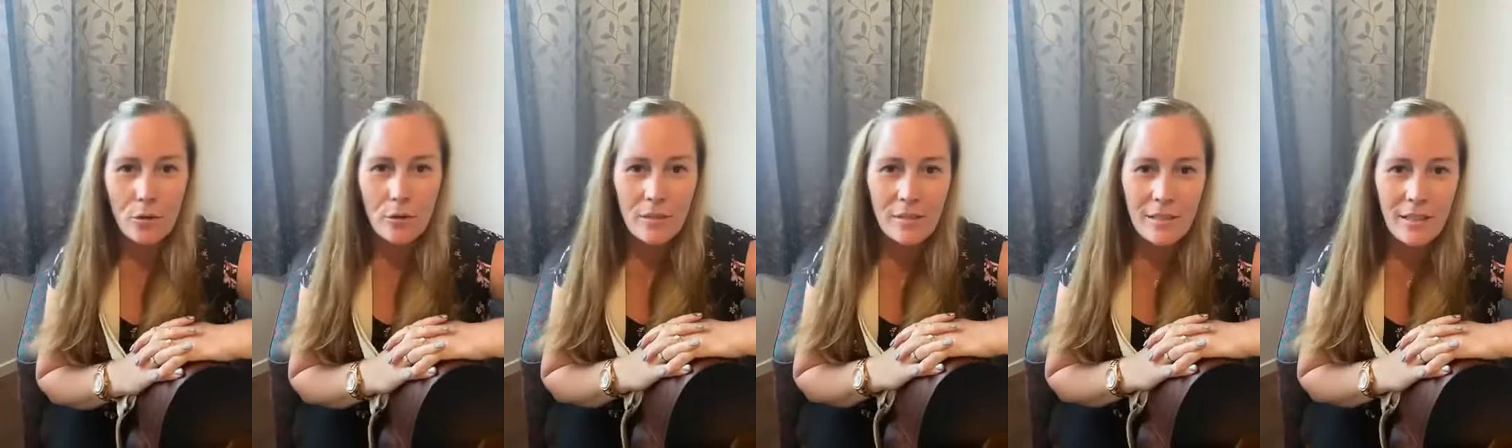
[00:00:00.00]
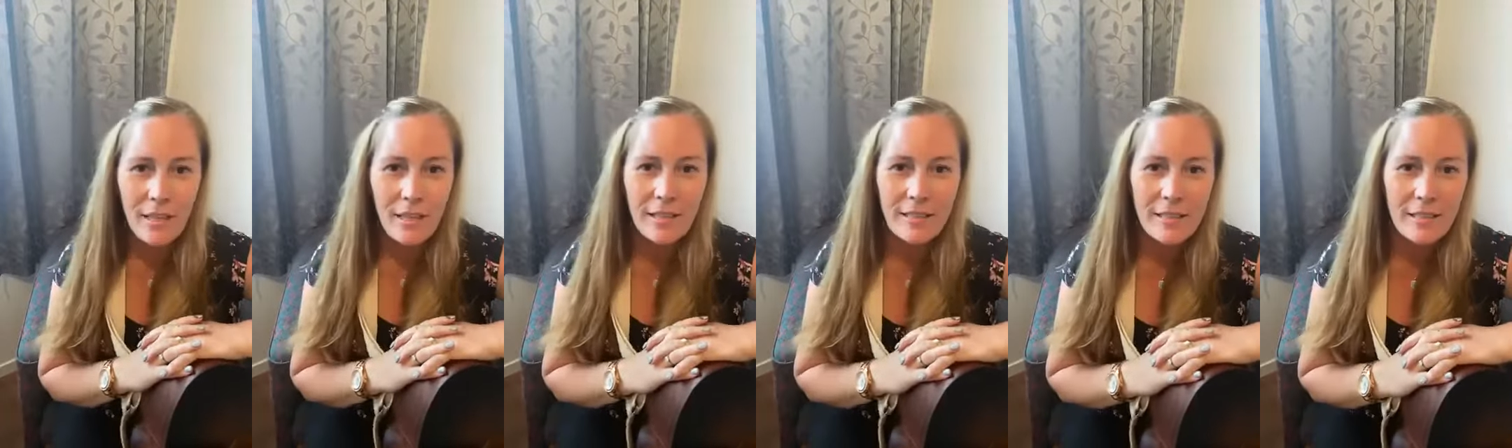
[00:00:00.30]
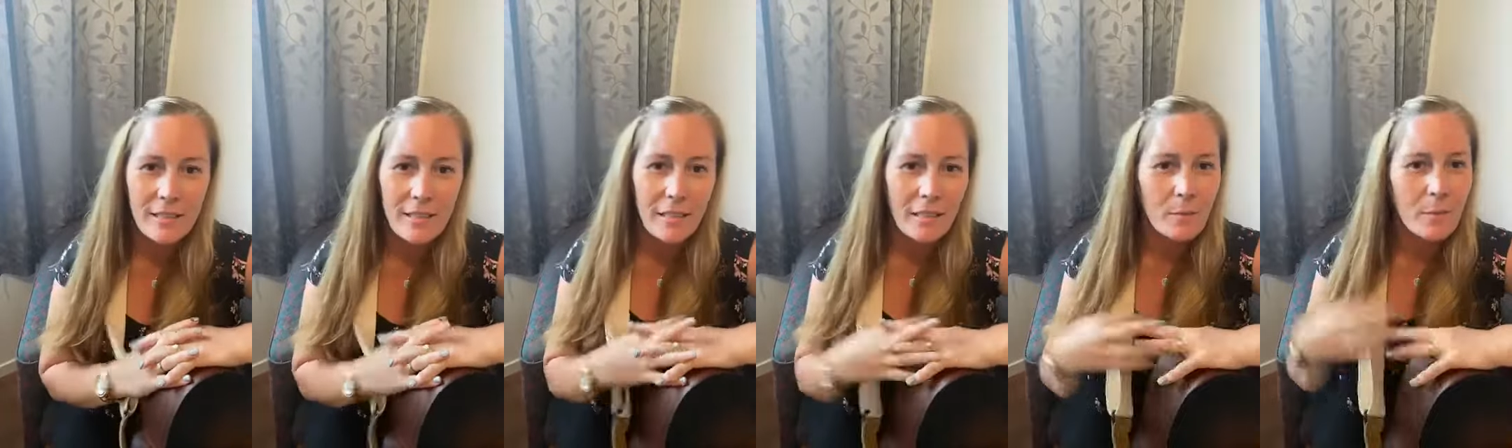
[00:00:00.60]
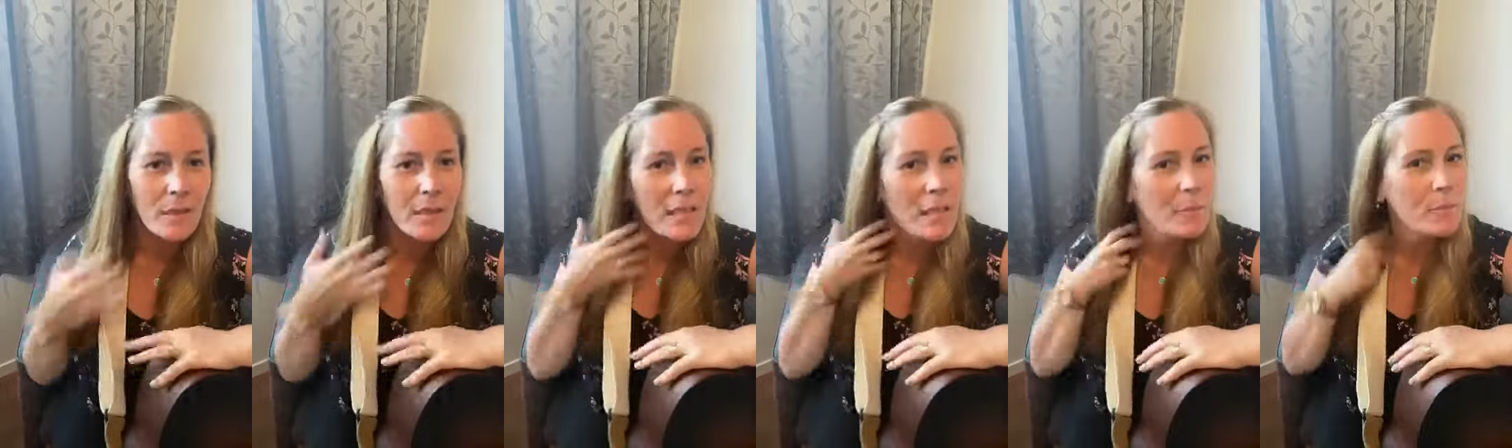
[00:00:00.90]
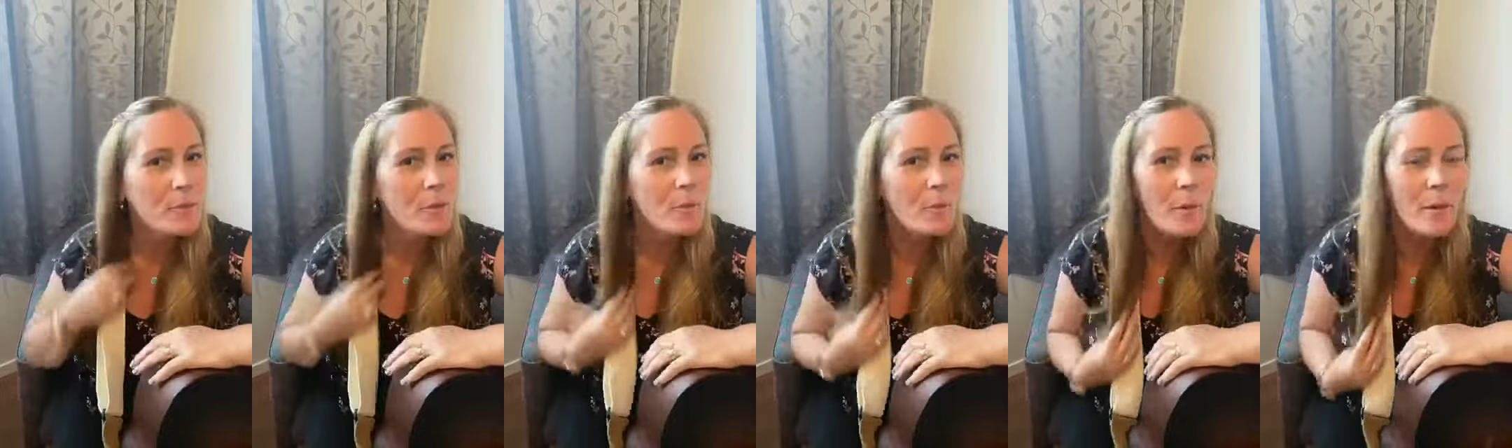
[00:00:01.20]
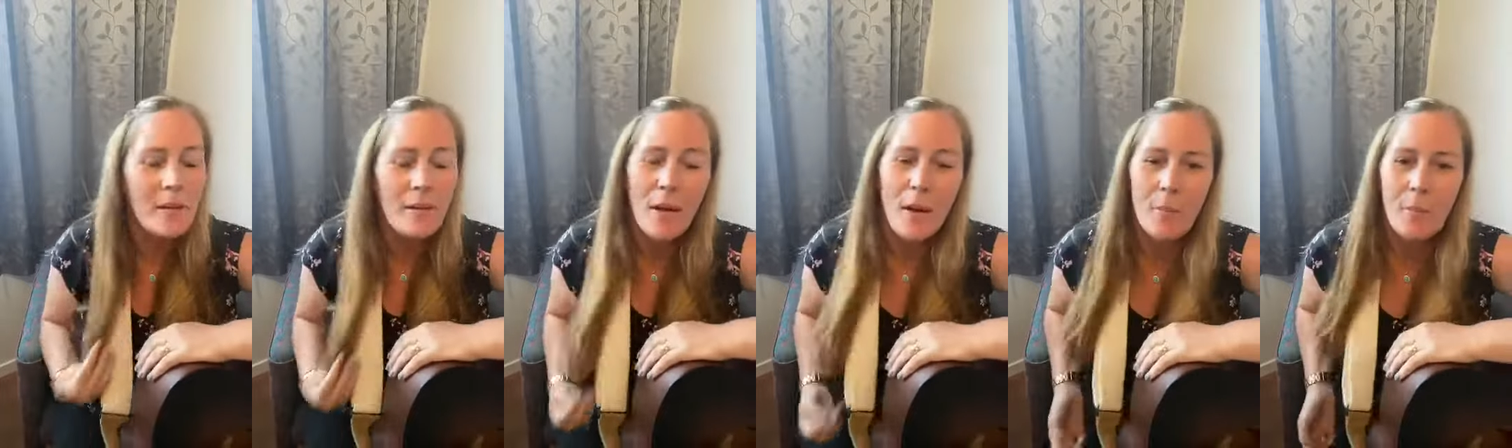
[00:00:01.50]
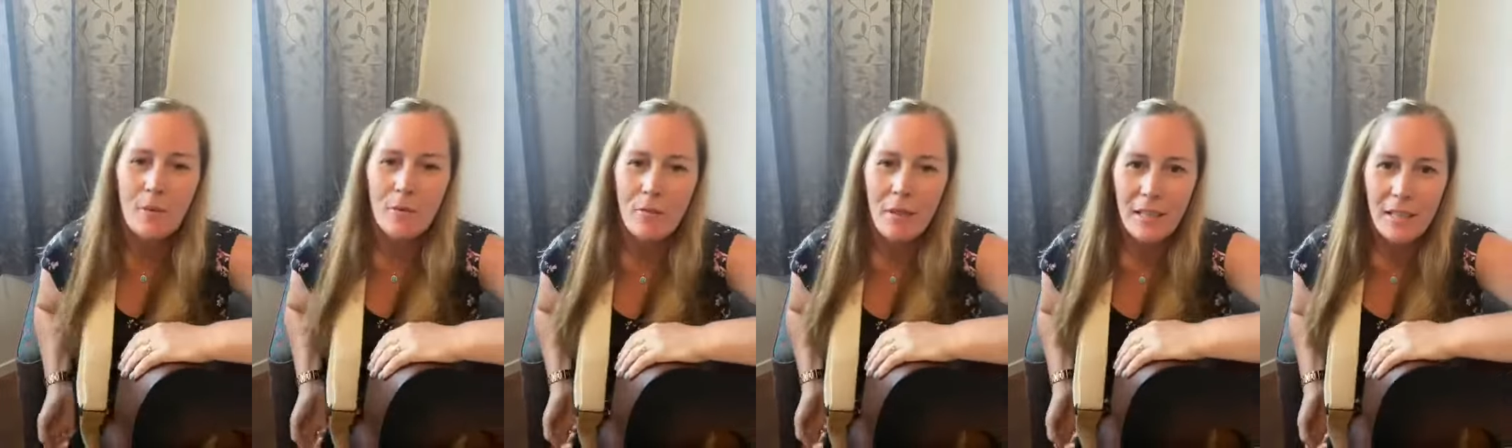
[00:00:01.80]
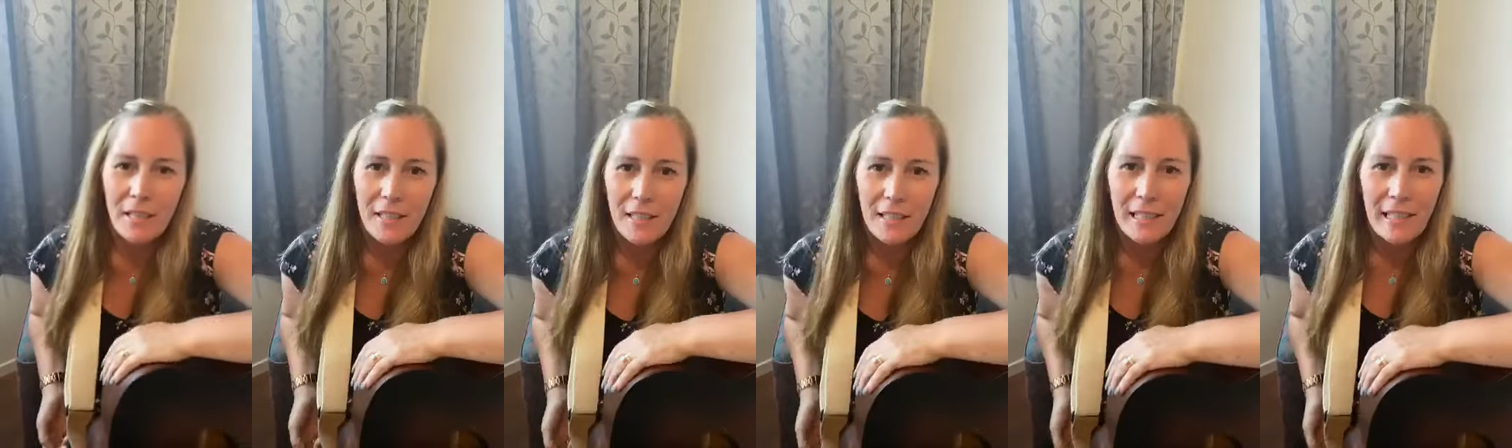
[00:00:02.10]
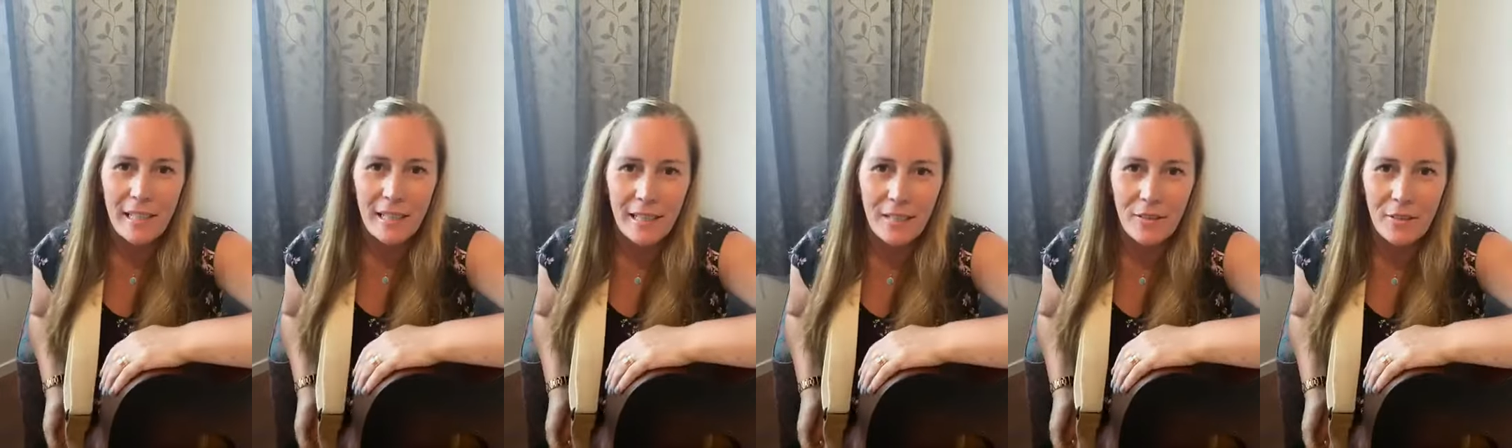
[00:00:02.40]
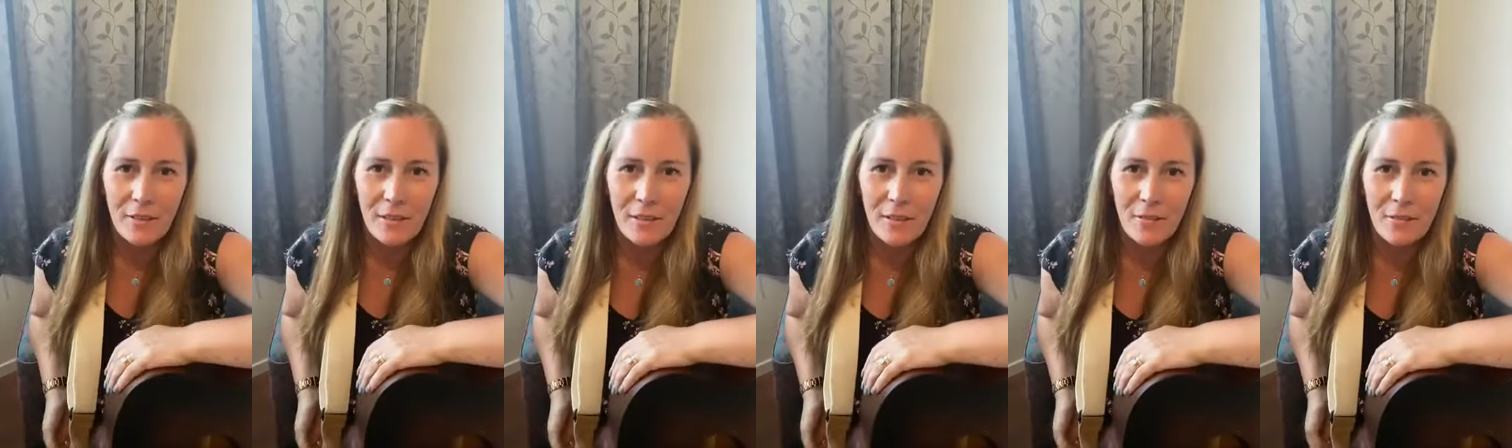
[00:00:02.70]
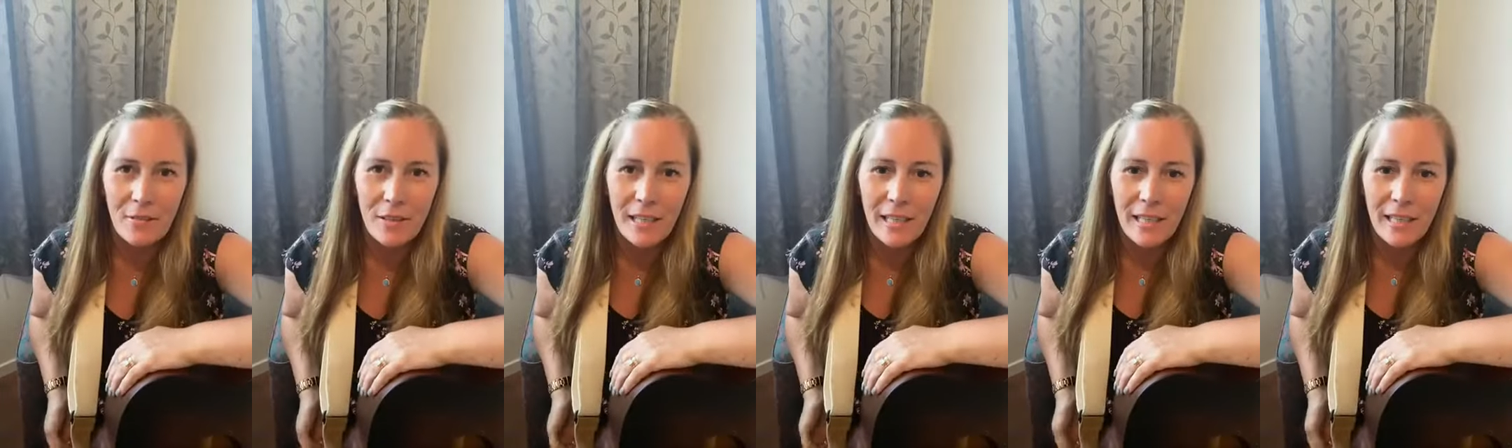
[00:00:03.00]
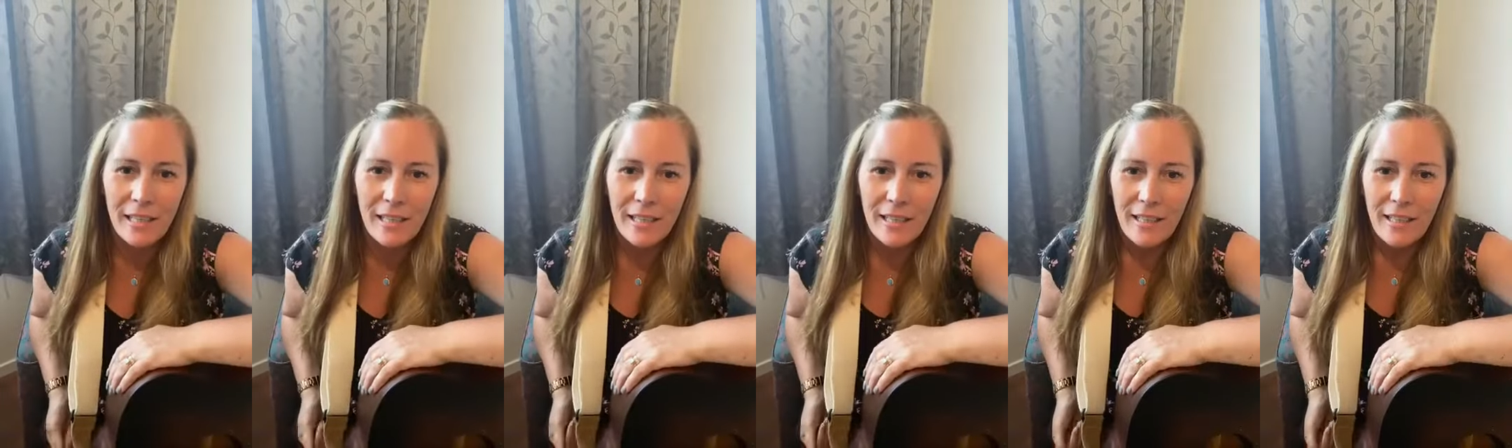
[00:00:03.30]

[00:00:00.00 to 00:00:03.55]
today, just getting my laptop up and running and getting everything ready.